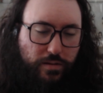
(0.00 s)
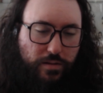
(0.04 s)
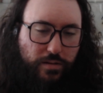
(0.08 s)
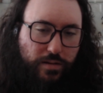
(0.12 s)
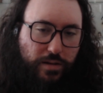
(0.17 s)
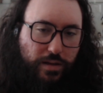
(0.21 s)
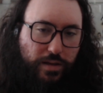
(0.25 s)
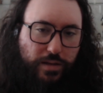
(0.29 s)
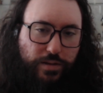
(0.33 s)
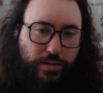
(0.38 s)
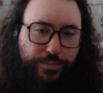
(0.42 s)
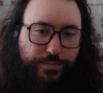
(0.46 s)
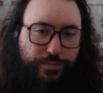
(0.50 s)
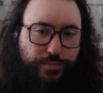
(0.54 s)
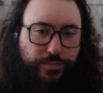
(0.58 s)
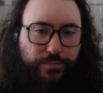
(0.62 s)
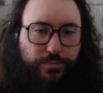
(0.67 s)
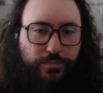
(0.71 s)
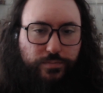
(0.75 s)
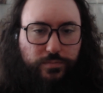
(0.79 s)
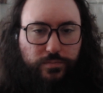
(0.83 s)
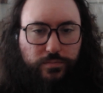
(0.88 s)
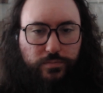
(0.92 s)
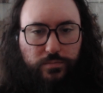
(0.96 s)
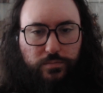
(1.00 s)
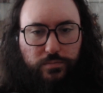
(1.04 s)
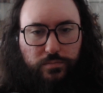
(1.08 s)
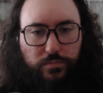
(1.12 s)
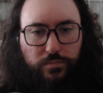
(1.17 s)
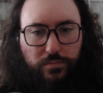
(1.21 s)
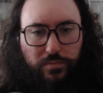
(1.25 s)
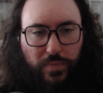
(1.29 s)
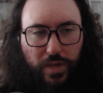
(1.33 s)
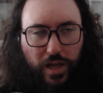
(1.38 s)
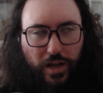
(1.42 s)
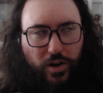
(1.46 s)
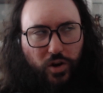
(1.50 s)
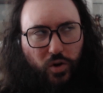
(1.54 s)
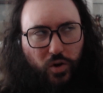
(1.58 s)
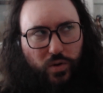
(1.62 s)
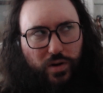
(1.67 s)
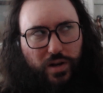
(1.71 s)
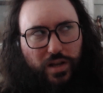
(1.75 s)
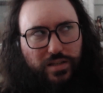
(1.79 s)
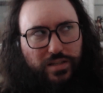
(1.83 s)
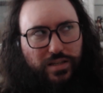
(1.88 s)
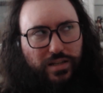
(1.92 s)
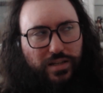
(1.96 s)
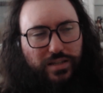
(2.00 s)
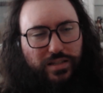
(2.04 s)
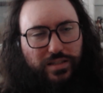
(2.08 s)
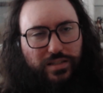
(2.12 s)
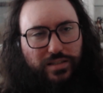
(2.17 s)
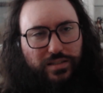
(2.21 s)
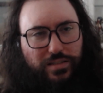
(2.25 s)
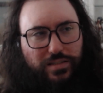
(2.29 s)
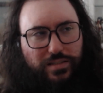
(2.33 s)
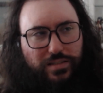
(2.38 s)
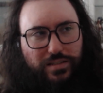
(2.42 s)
I know it doesn't.